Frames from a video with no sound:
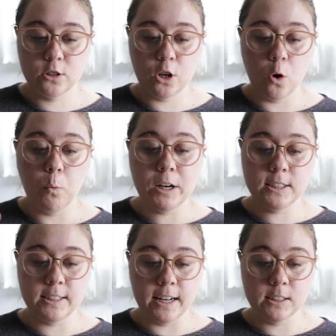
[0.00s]
So what it
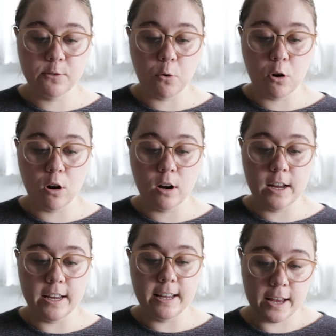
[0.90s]
stands
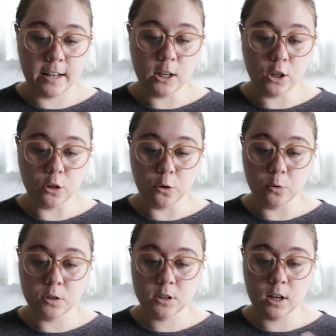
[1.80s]
for, it
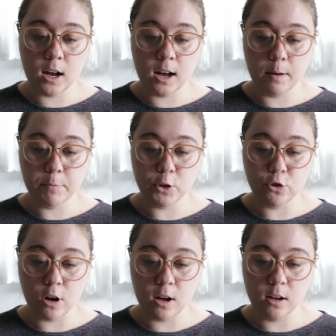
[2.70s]
includes the
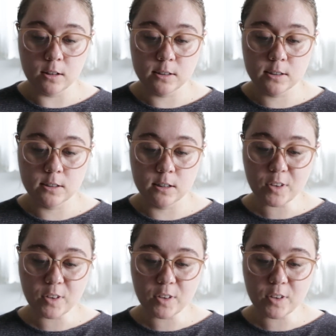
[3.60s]
drugs